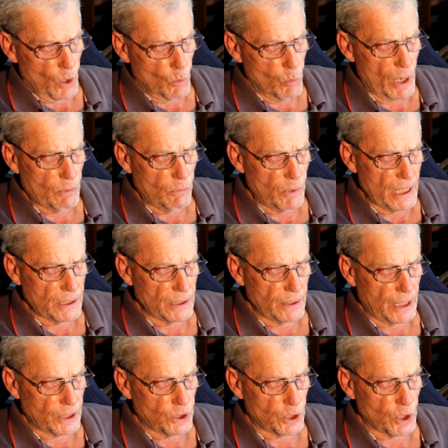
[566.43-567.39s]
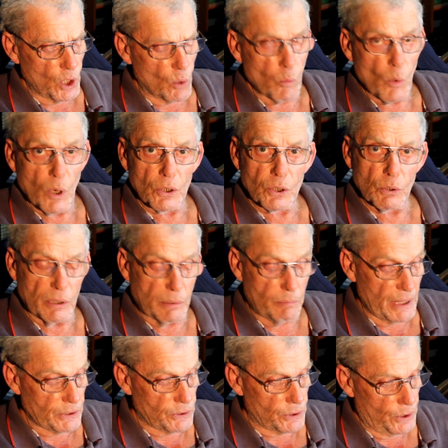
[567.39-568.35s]
One reason that you don't want to
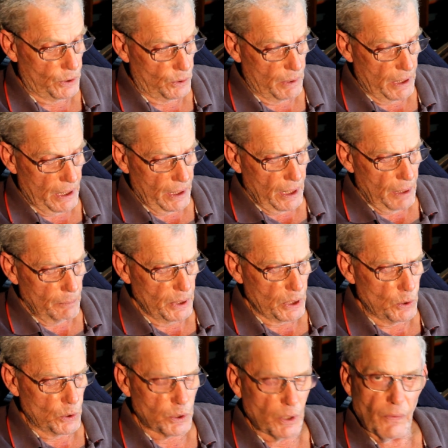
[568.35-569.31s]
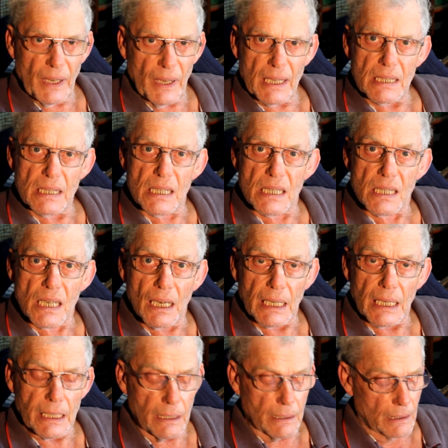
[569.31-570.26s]
admit to because you think it's
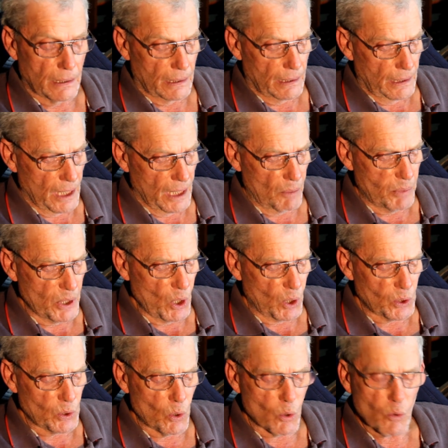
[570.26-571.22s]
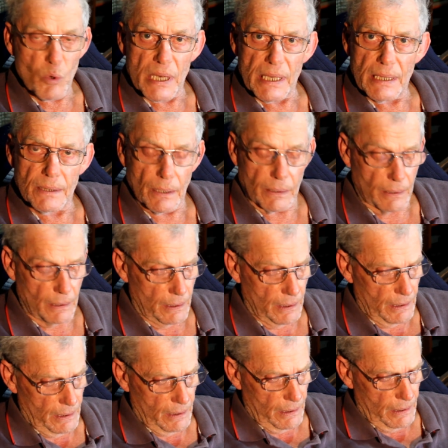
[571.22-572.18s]
silly and beyond all reason.
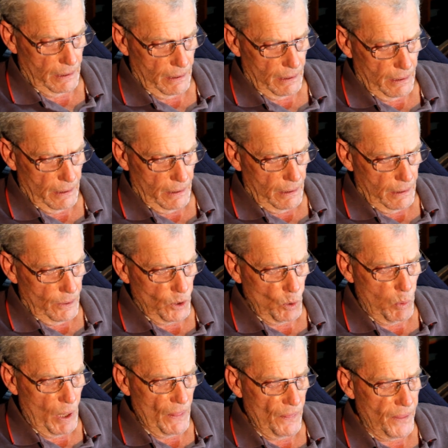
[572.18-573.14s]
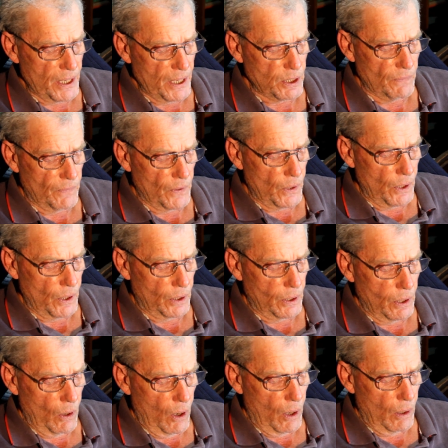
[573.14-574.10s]
The one thing you've
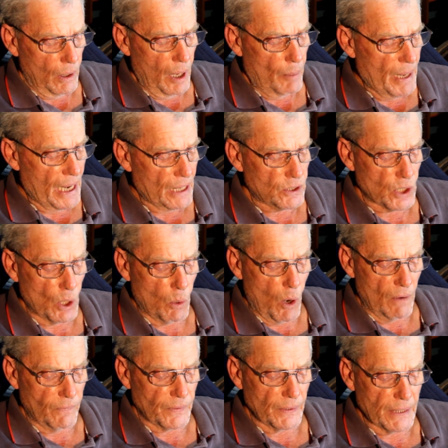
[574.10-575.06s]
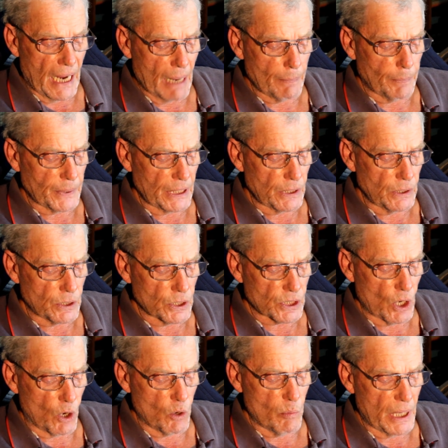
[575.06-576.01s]
heard about so often happening to
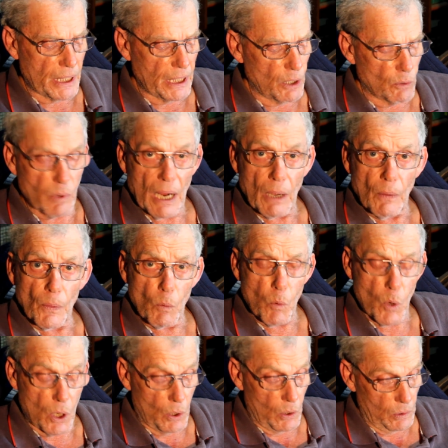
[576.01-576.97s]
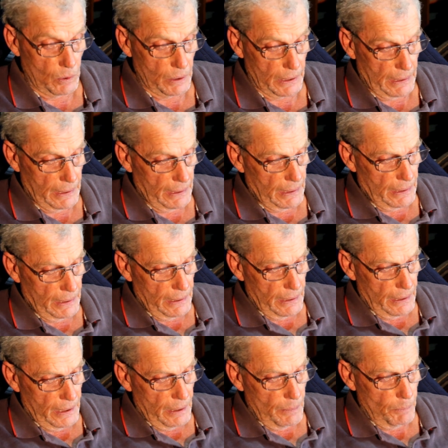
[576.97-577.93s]
so many around the world,
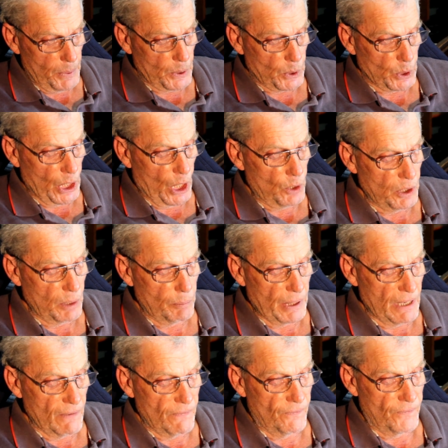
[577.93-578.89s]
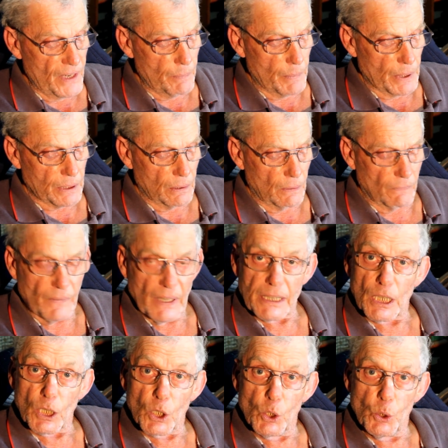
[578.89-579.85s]
but could only be a figment of their
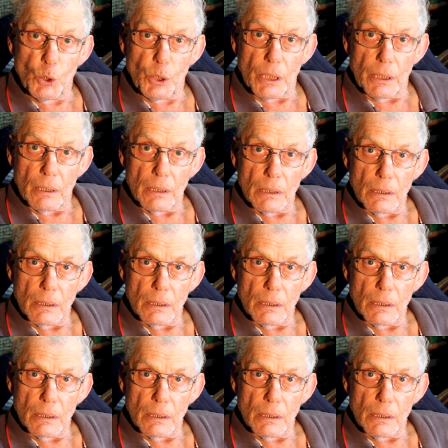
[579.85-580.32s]
deluded